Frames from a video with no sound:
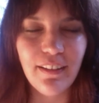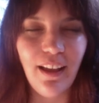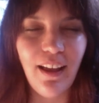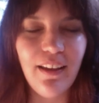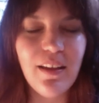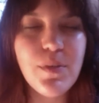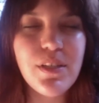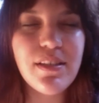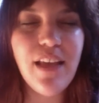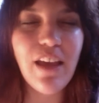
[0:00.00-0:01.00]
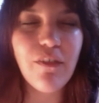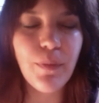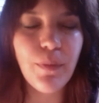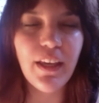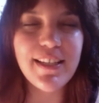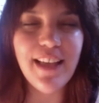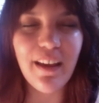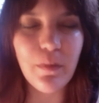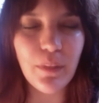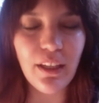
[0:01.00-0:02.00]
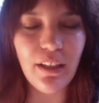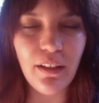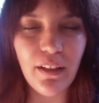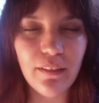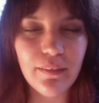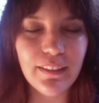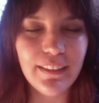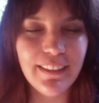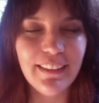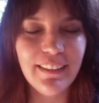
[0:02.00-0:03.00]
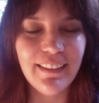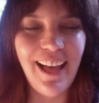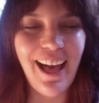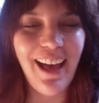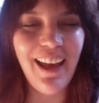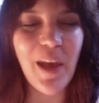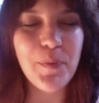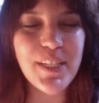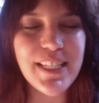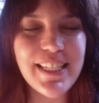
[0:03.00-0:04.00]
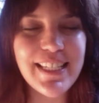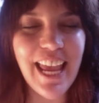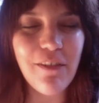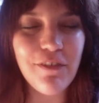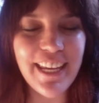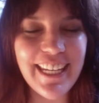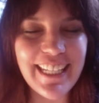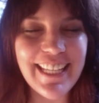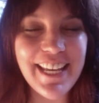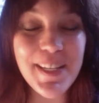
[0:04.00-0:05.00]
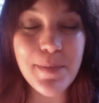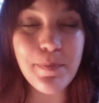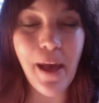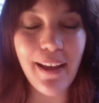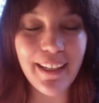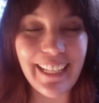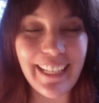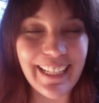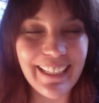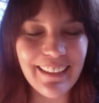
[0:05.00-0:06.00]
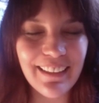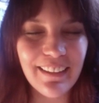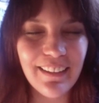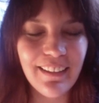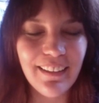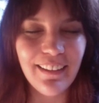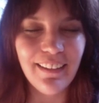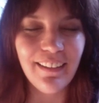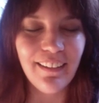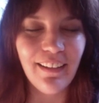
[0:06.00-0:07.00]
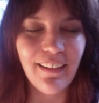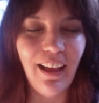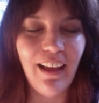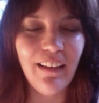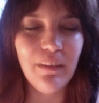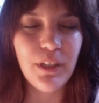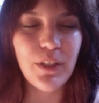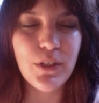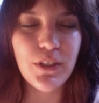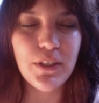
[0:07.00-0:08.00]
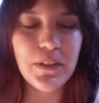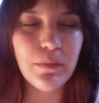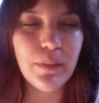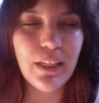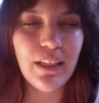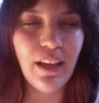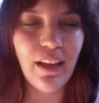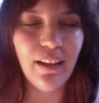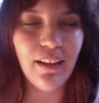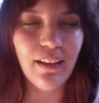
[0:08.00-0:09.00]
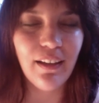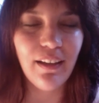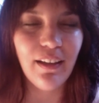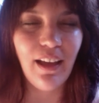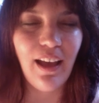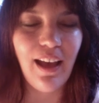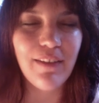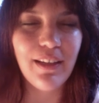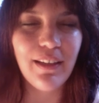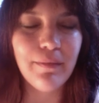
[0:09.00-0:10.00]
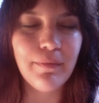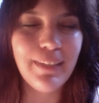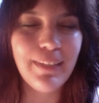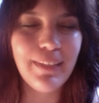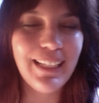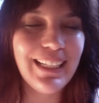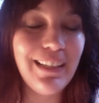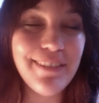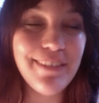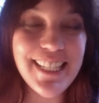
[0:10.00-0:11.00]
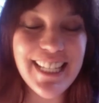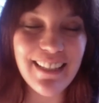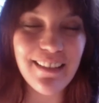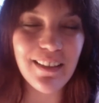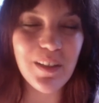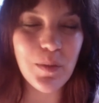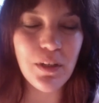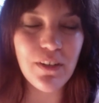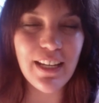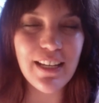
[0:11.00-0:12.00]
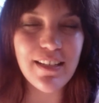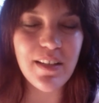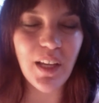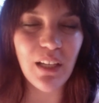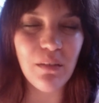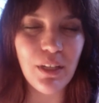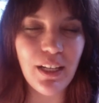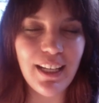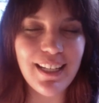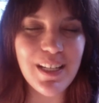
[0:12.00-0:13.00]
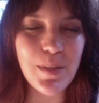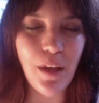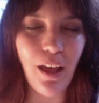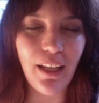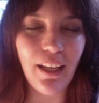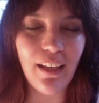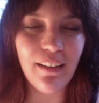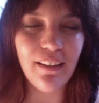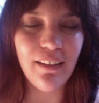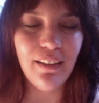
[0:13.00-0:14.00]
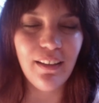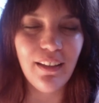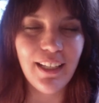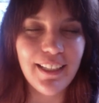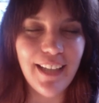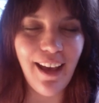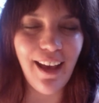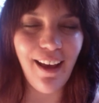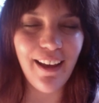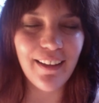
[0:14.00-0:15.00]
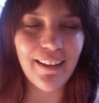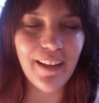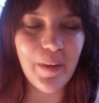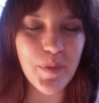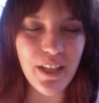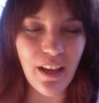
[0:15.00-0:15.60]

I am safe because I am here. I am safe in this body. I am an eternal being having a magnificent experience as a human in this body, and I am safe.